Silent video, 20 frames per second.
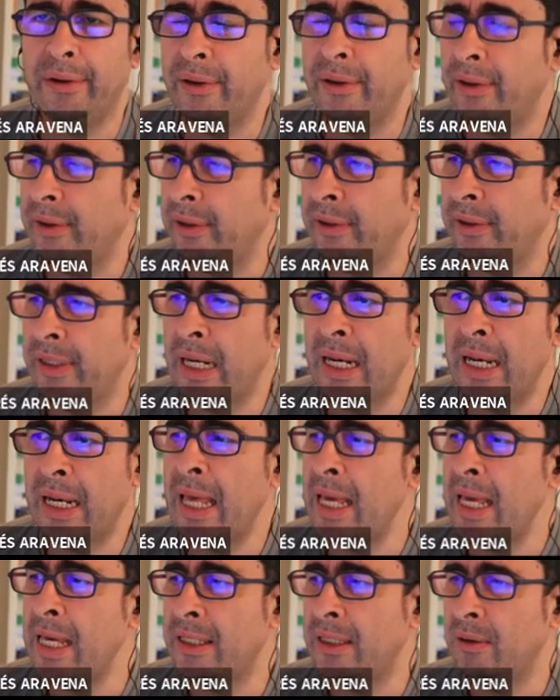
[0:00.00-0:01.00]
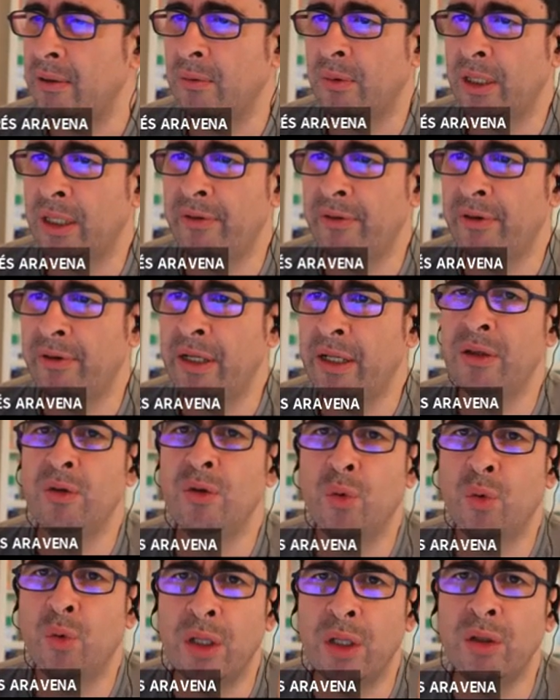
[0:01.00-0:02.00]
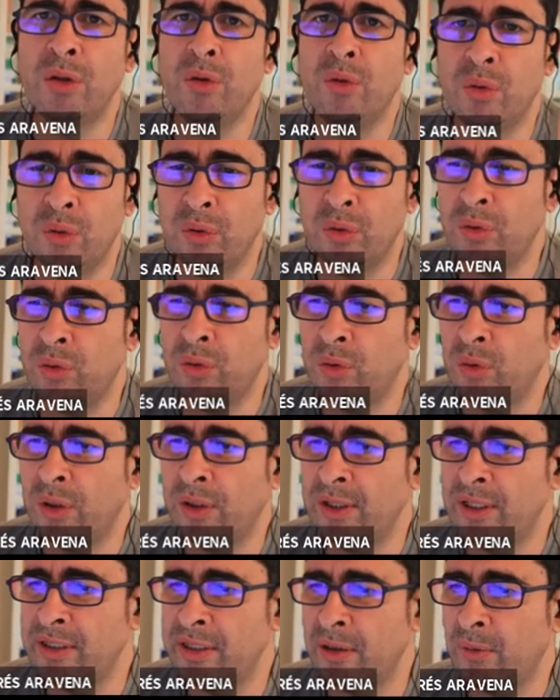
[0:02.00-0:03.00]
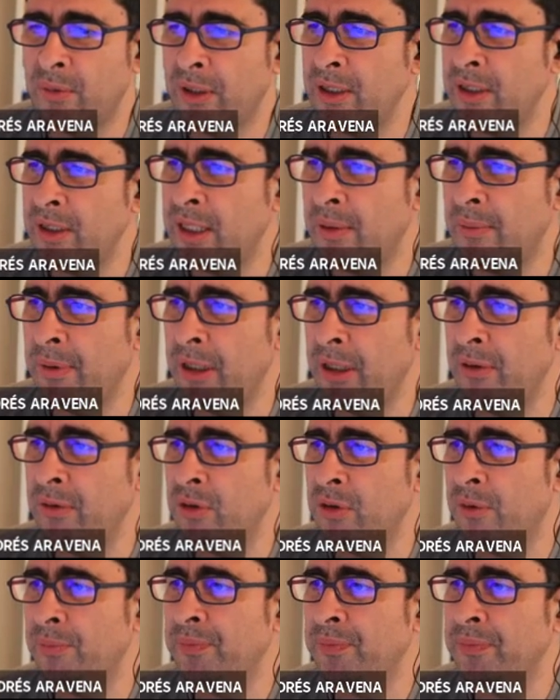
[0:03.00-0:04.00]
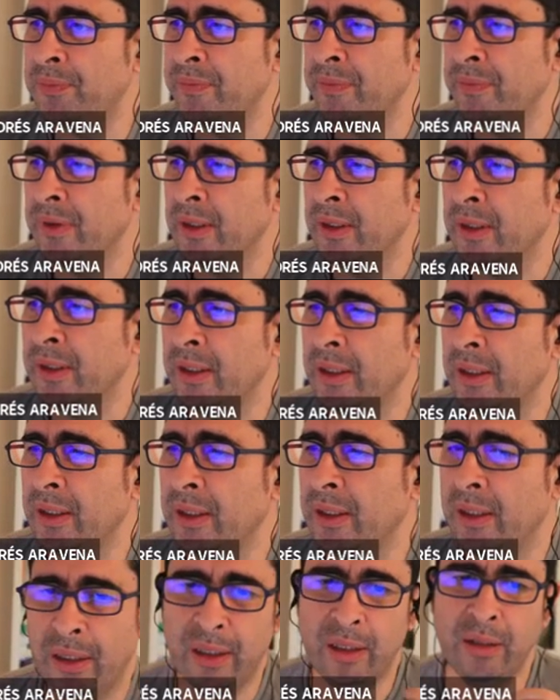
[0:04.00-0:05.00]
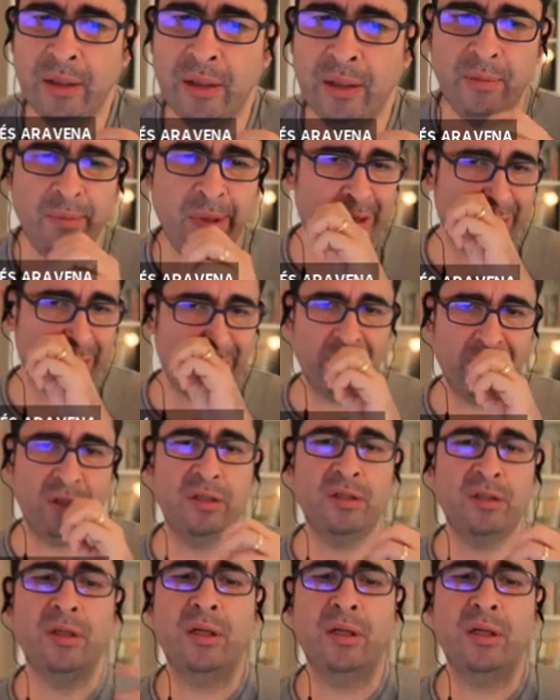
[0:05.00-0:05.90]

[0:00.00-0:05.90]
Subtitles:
in a lake, whatever, and you want to understand what is happening. So the basic question is